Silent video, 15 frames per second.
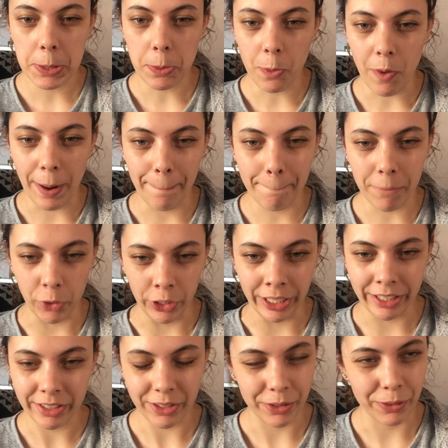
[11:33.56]

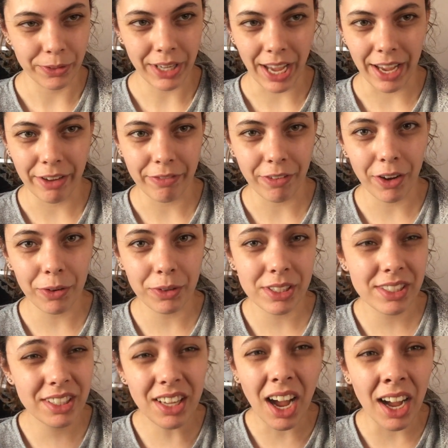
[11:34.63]
1.2k followers,
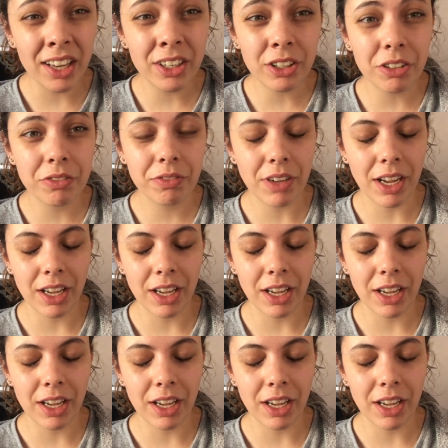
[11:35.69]
kind of,